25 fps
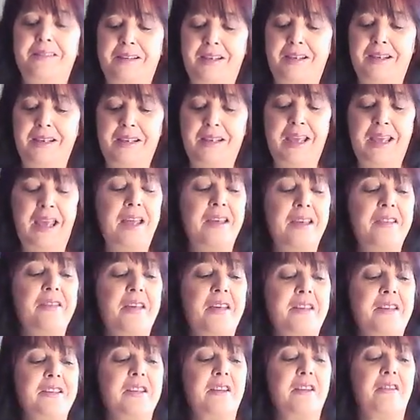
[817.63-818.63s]
Okay,
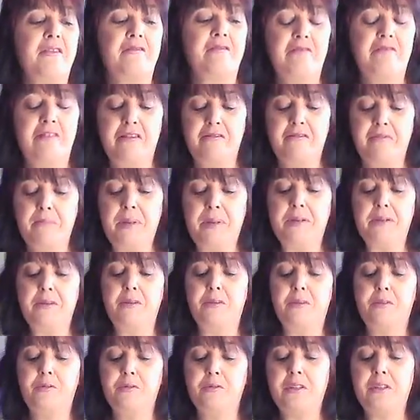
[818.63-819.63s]
that's a Three of
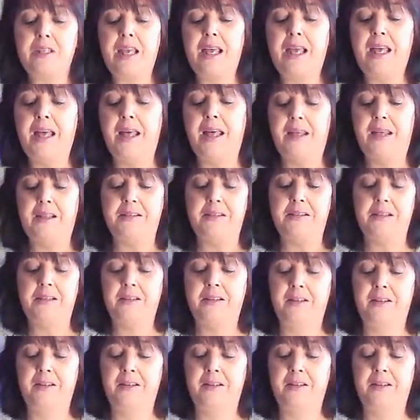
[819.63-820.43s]
Pentacles card.